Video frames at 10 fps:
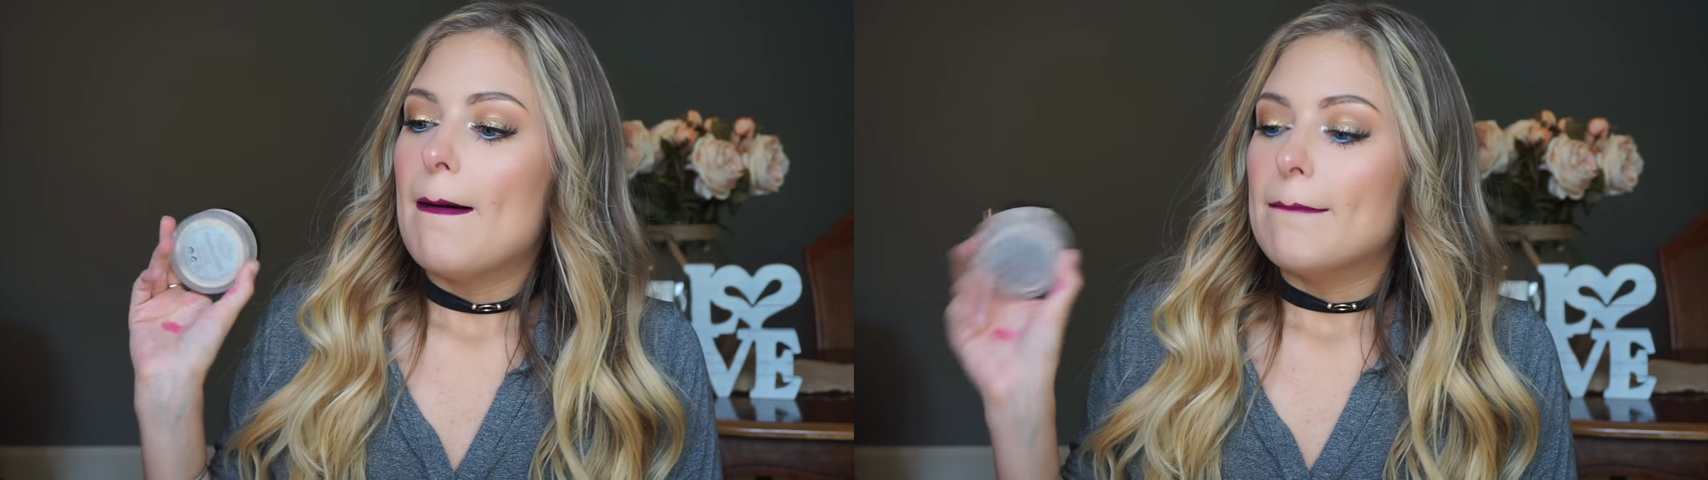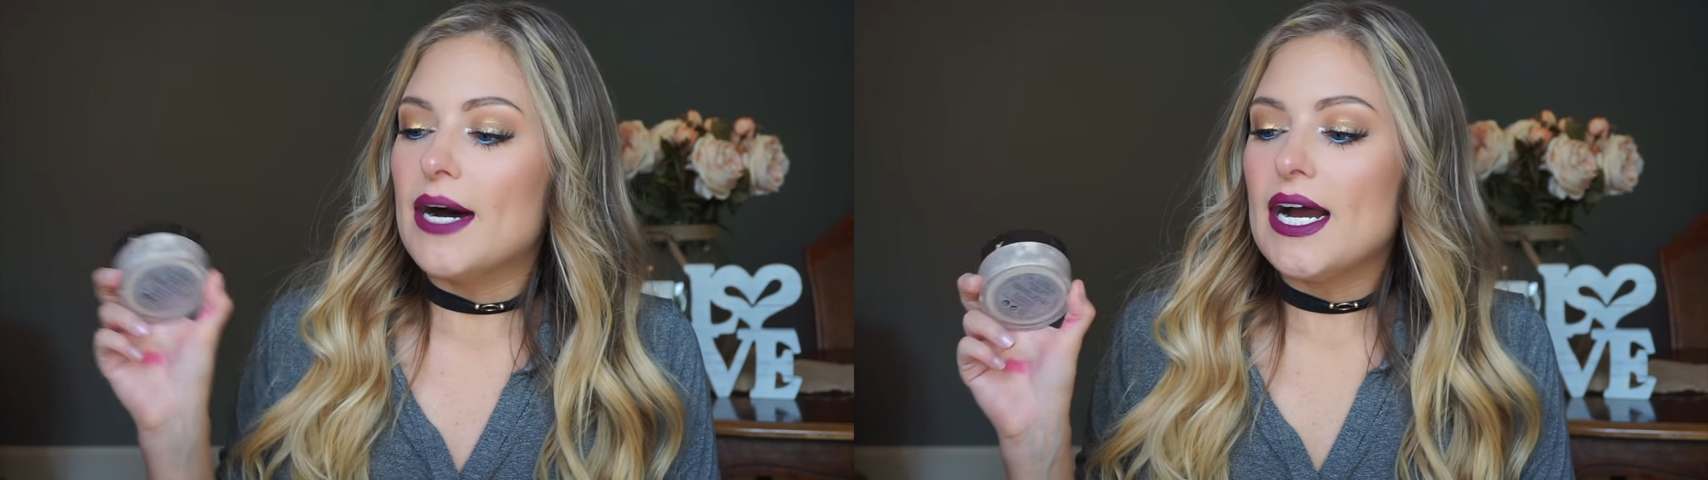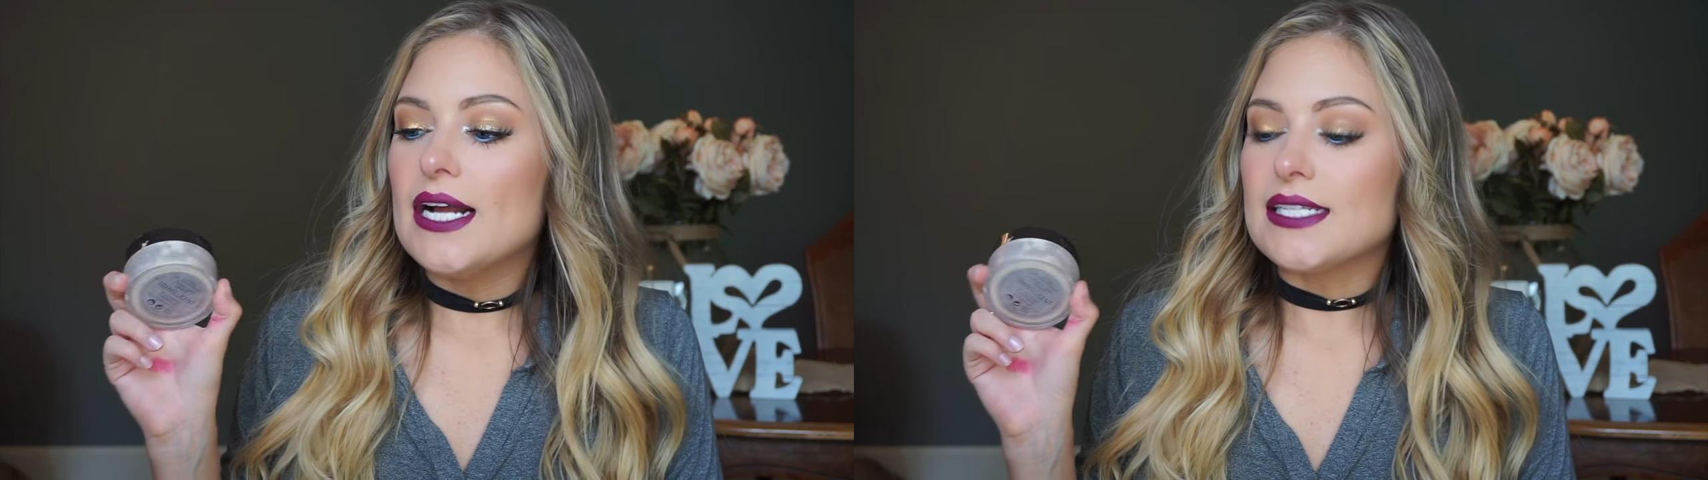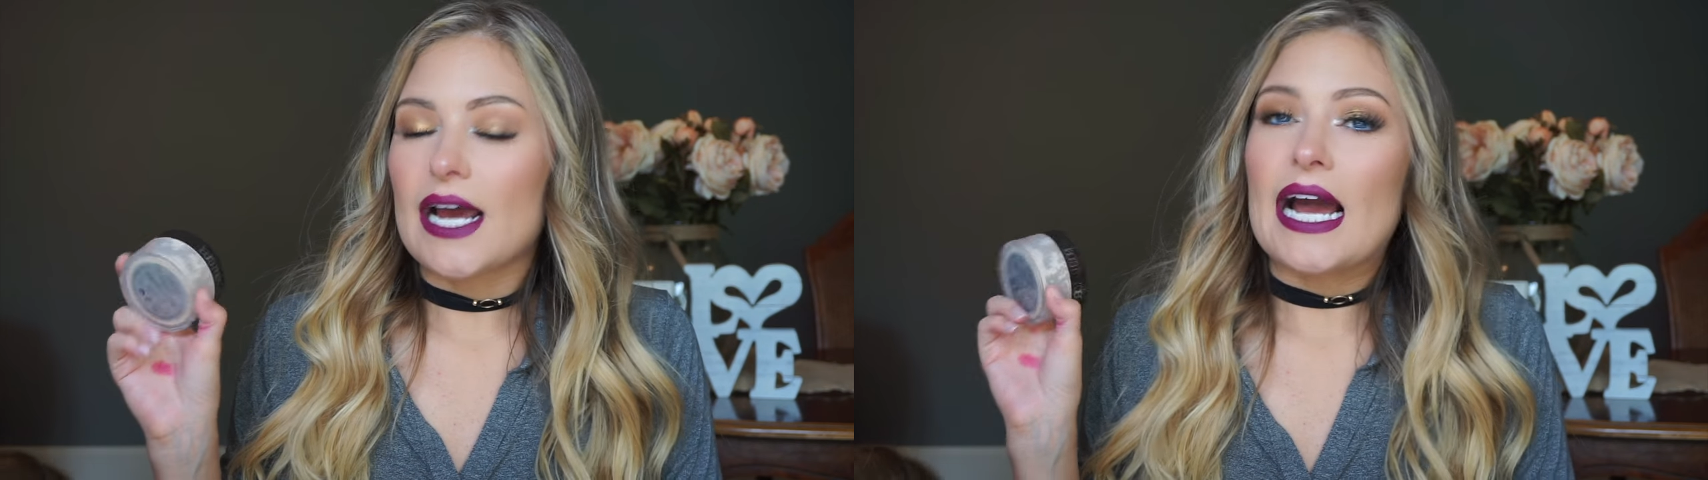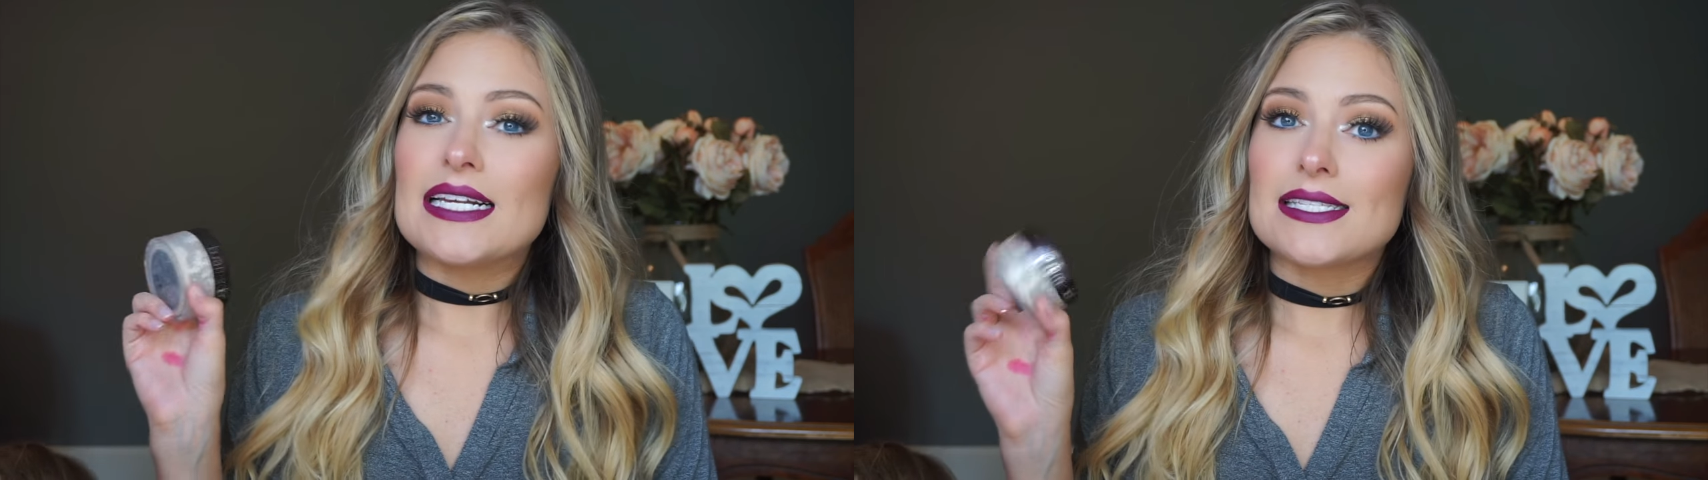But I
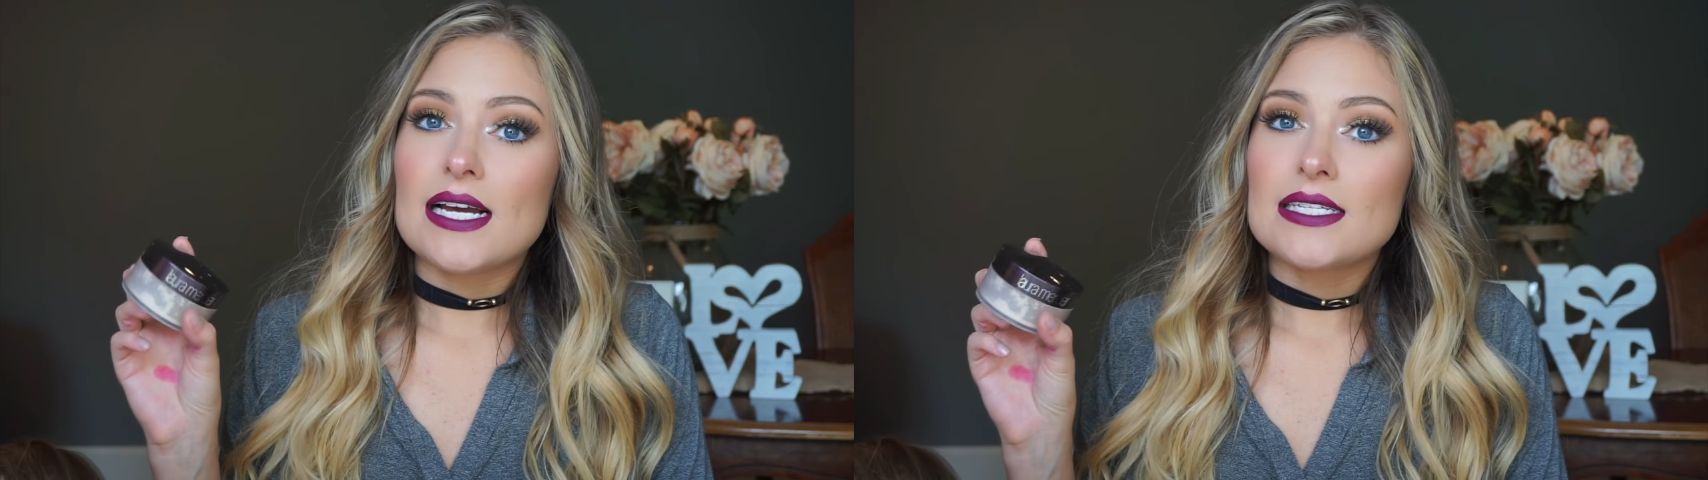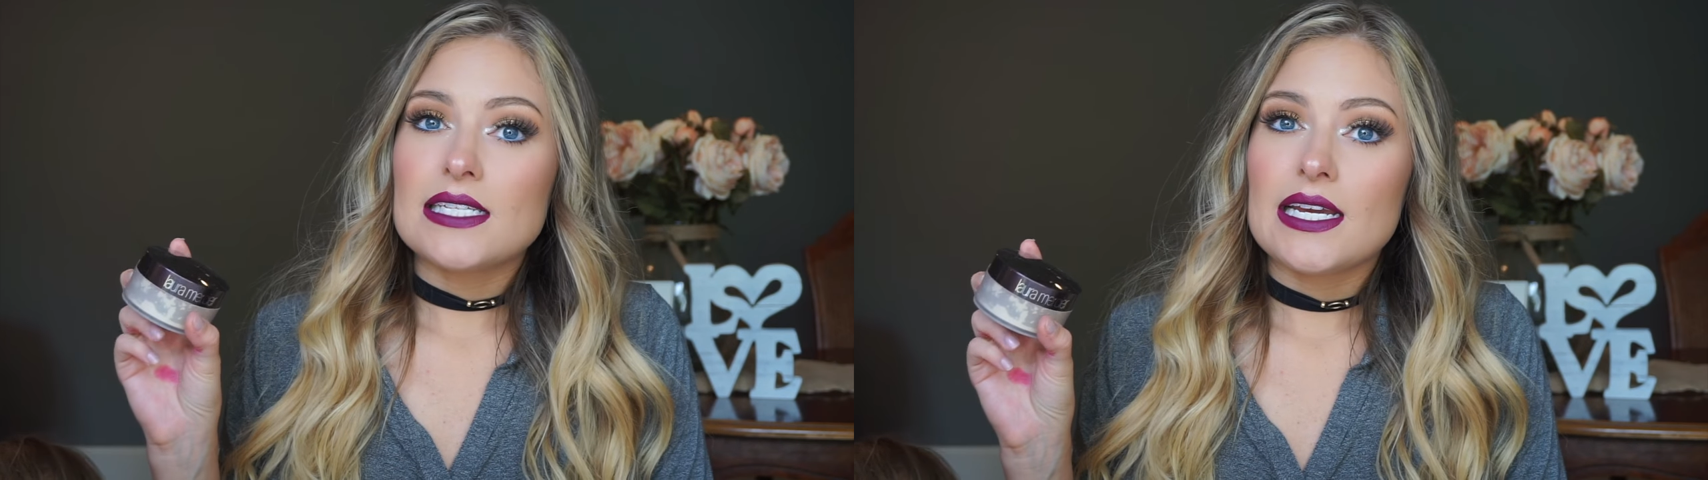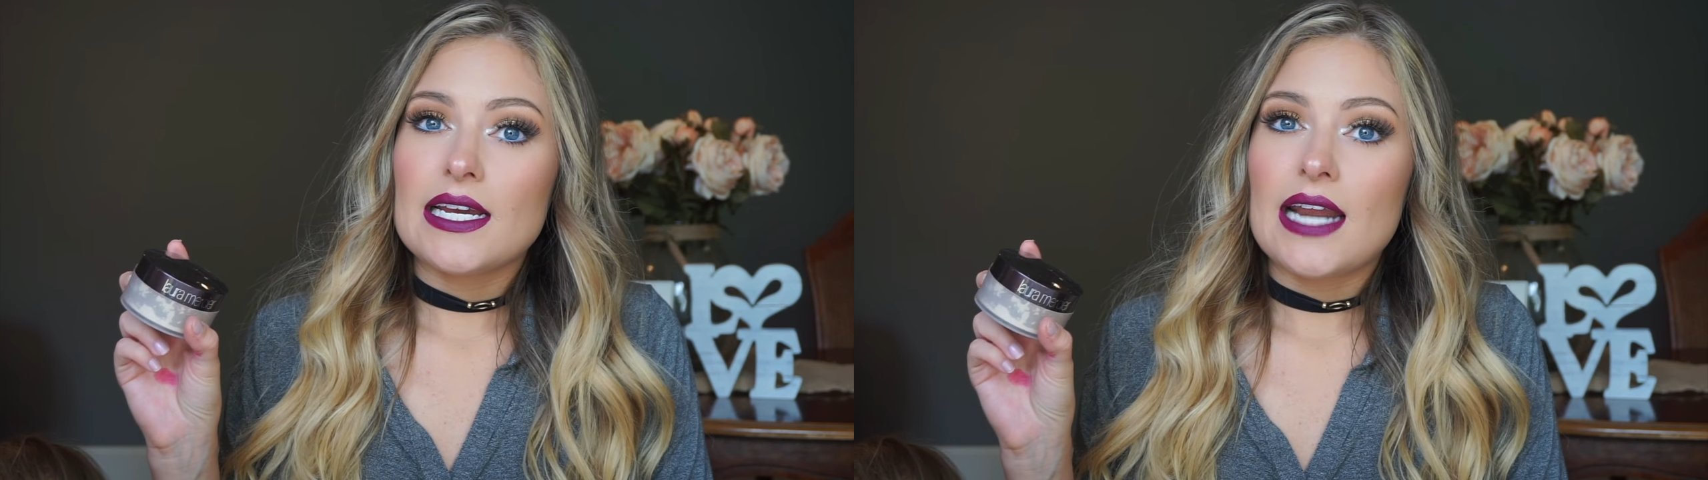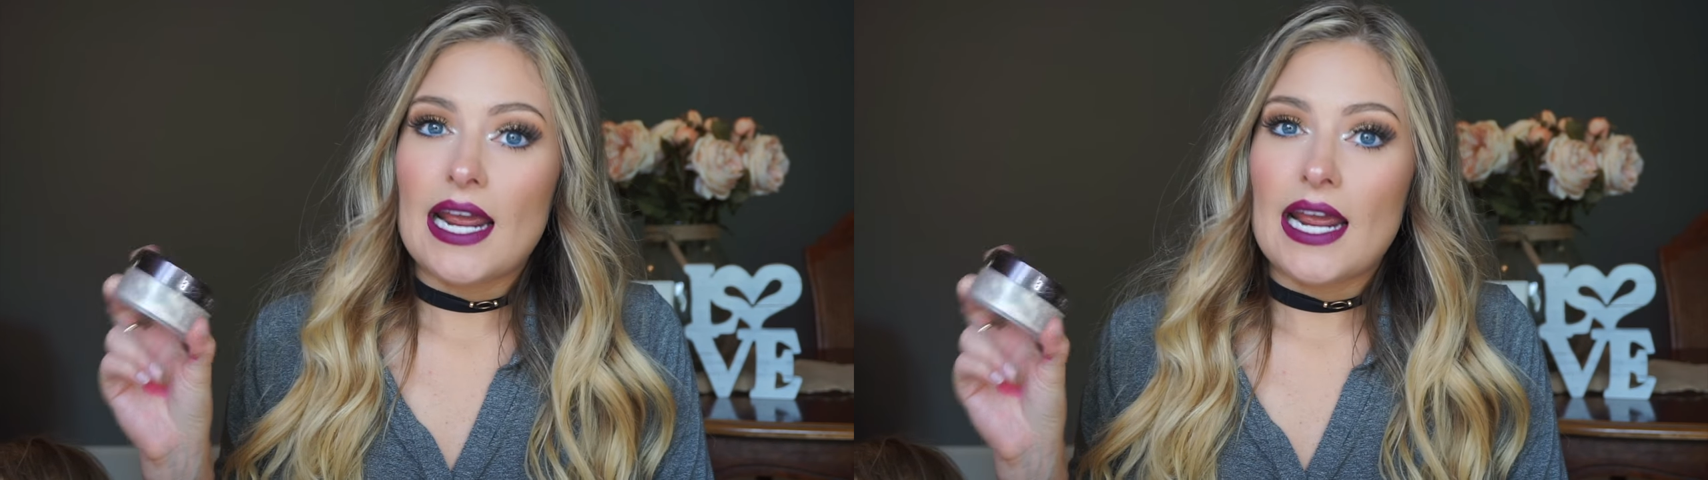got sucked in